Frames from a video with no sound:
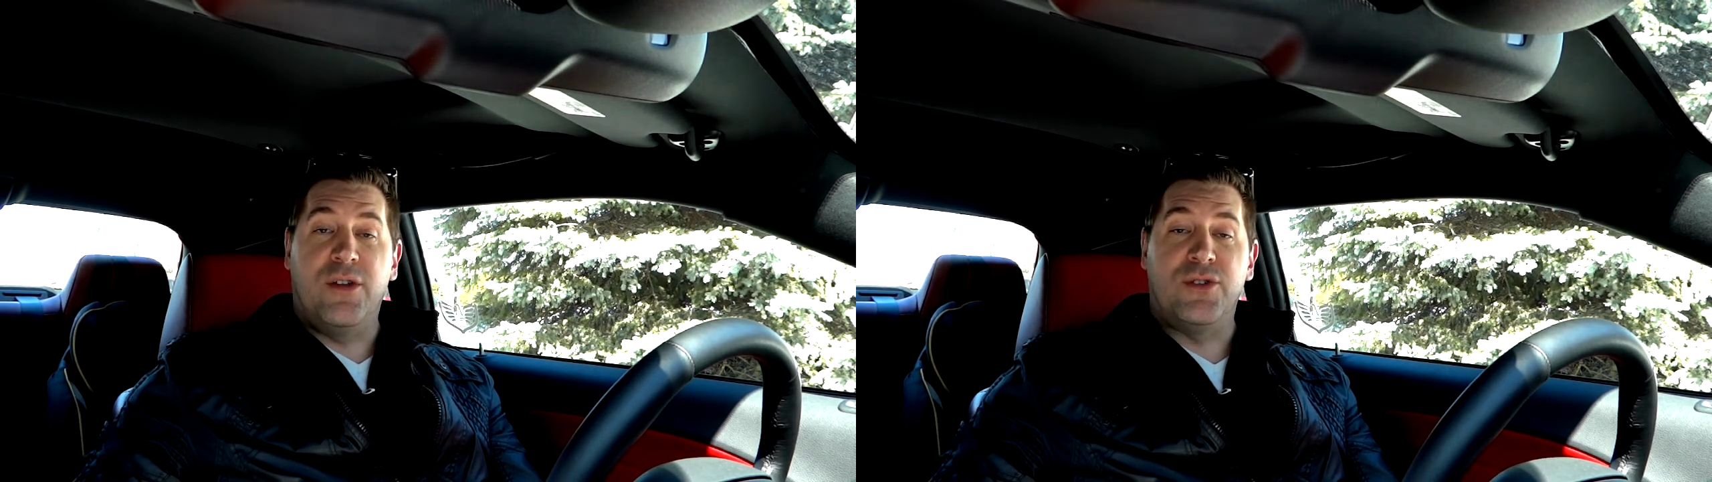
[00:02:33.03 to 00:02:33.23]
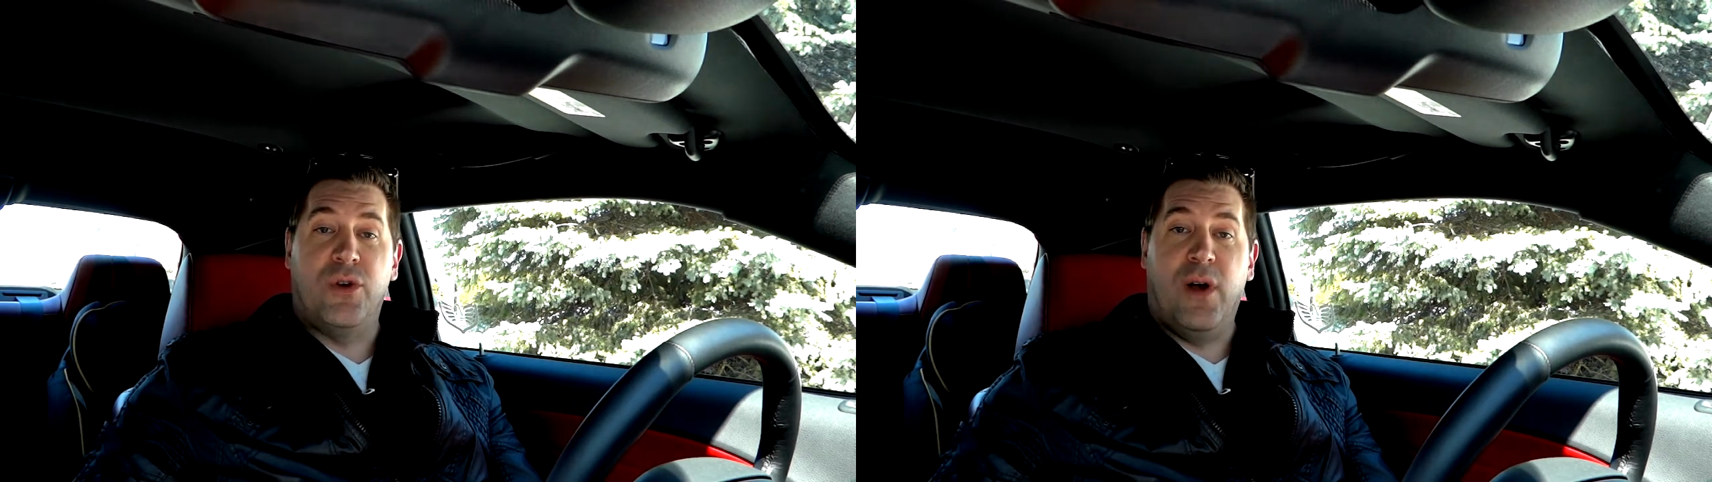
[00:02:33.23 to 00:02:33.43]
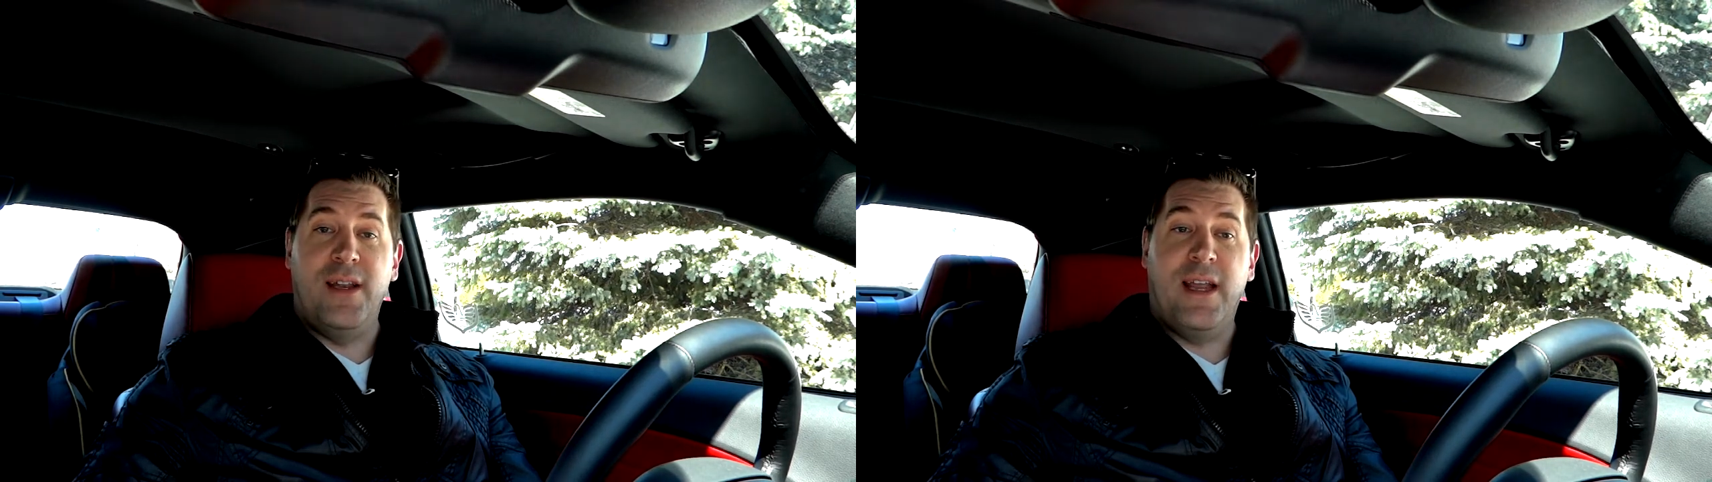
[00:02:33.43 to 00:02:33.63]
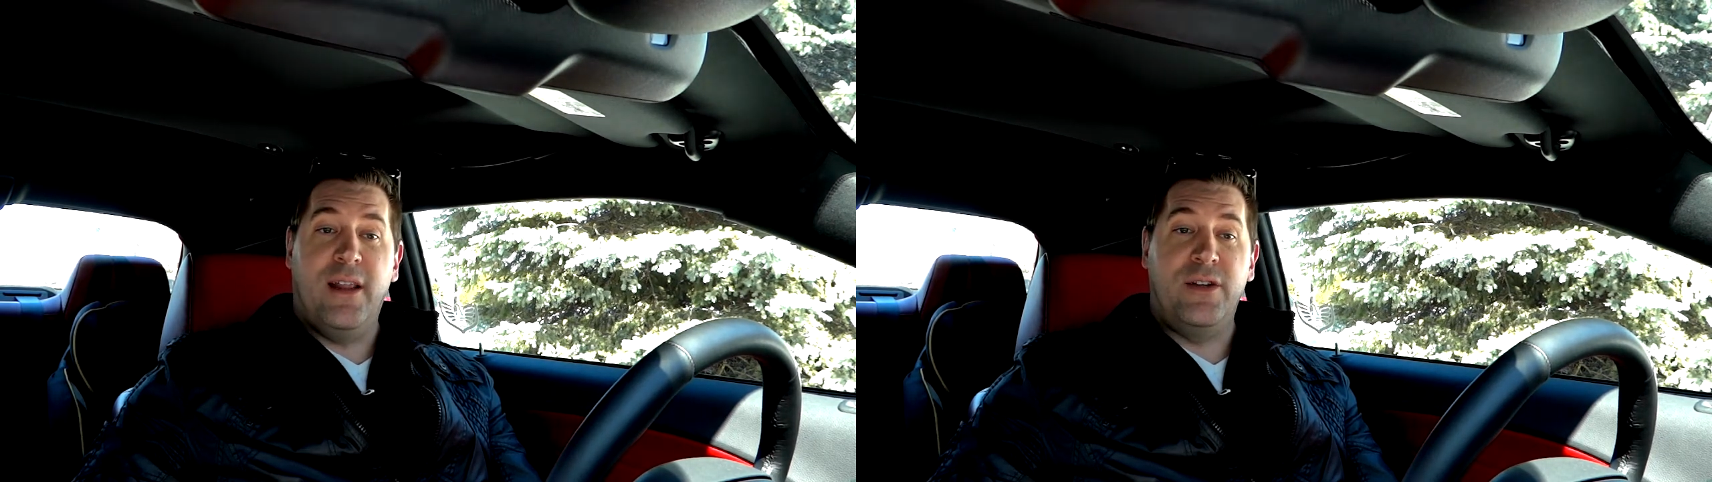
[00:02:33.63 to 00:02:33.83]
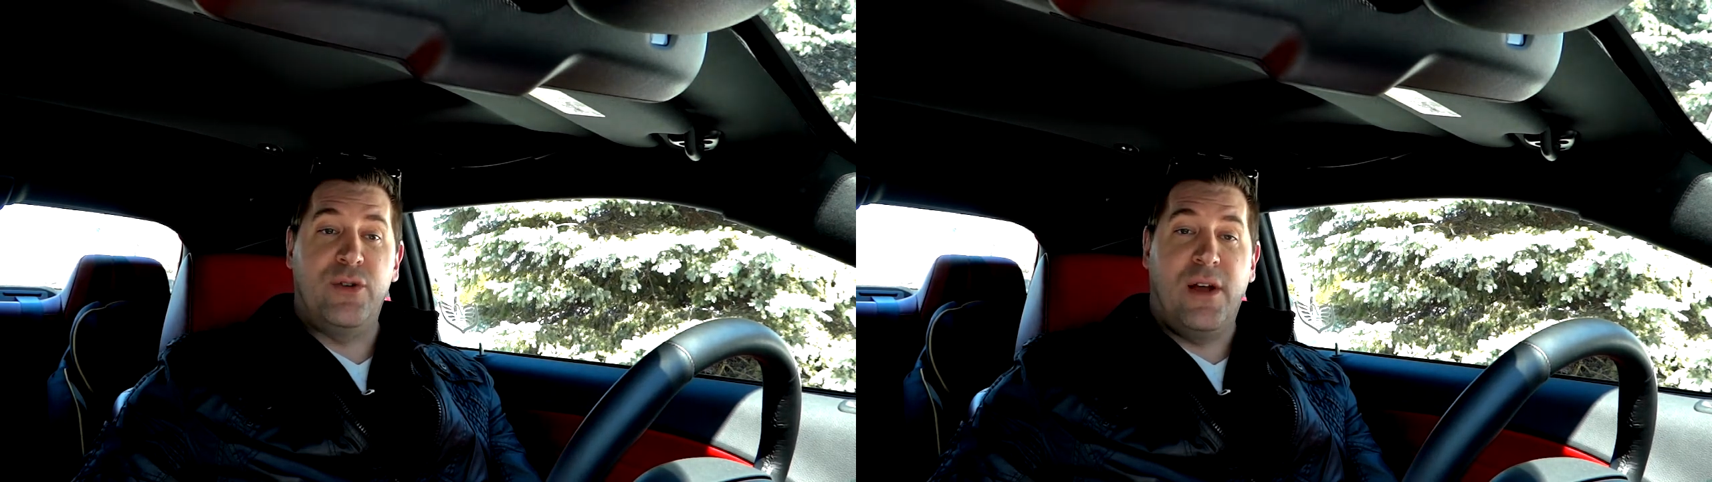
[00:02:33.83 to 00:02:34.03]
so I
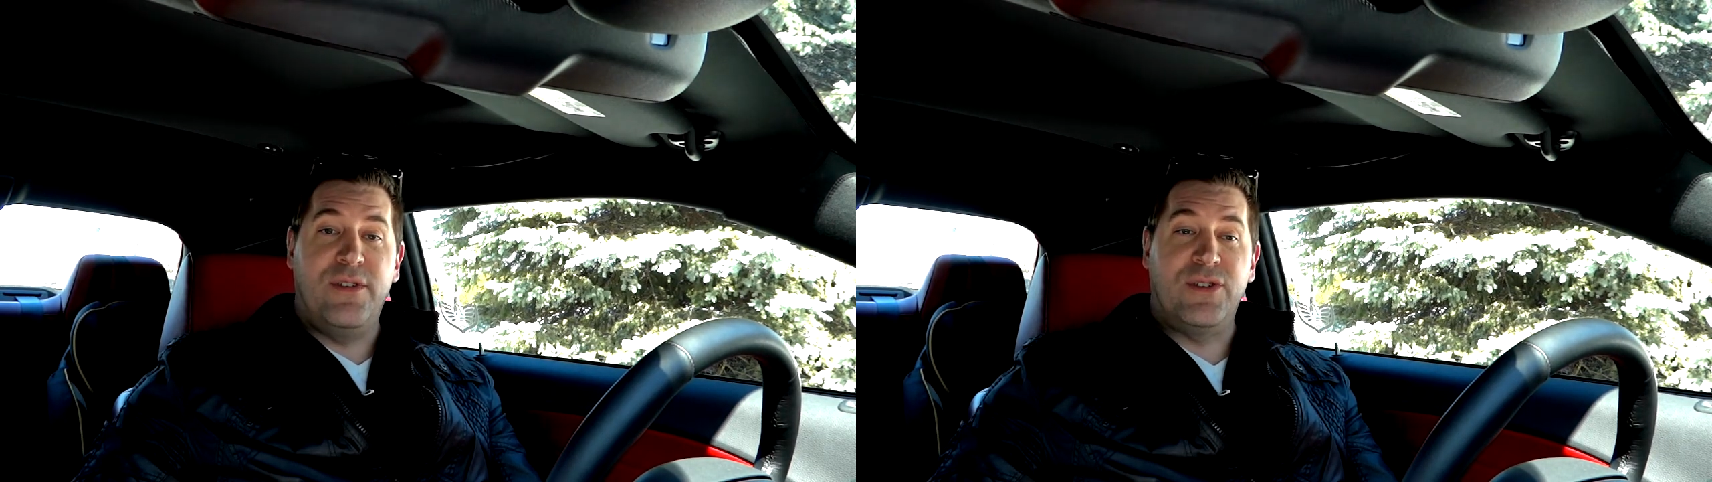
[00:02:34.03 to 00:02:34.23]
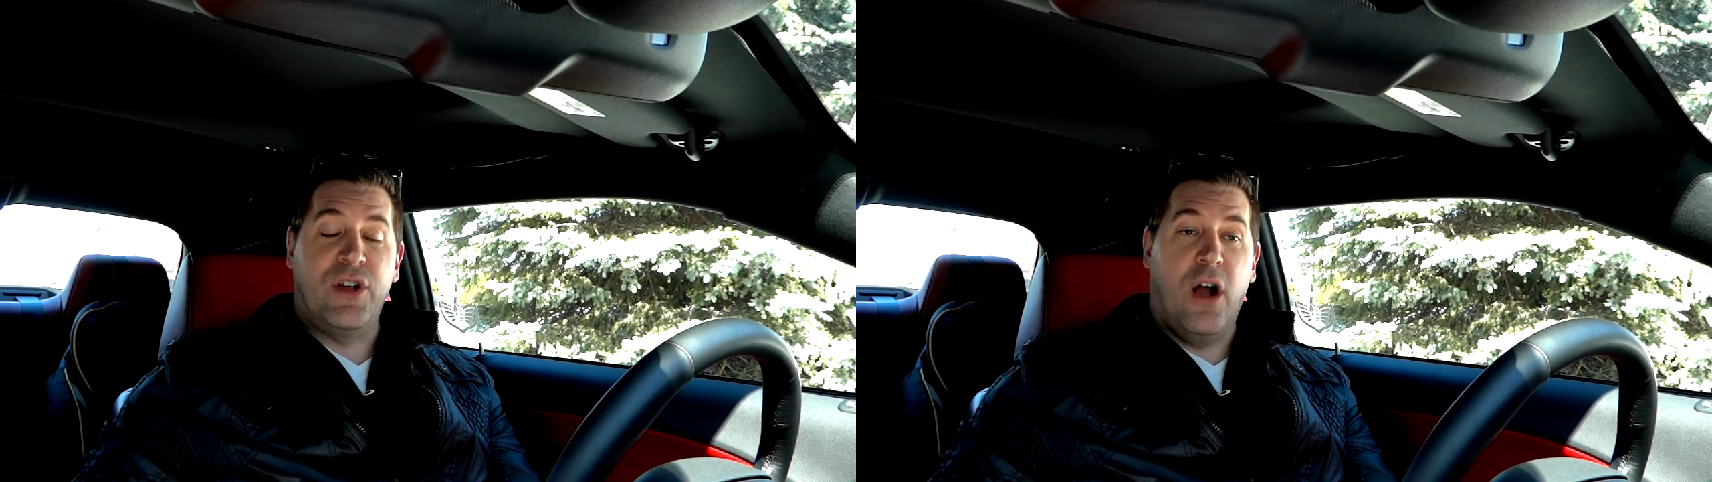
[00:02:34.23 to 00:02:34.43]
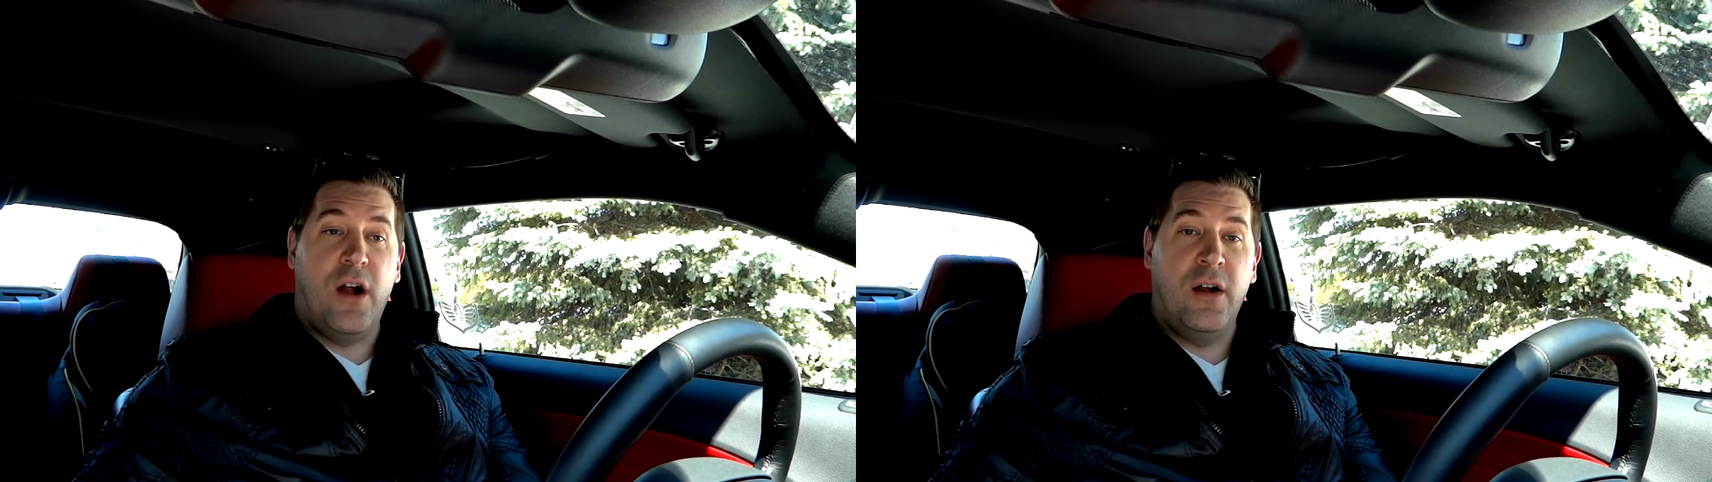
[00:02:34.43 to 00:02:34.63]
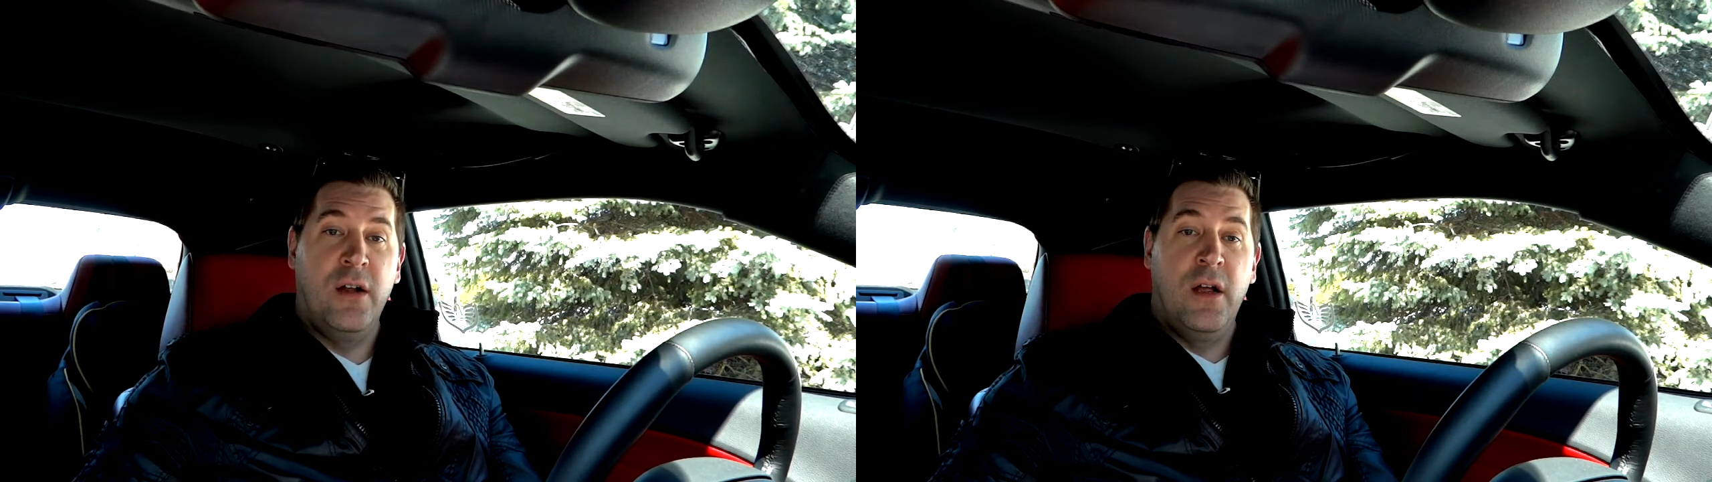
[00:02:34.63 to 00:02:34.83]
daily drive this car.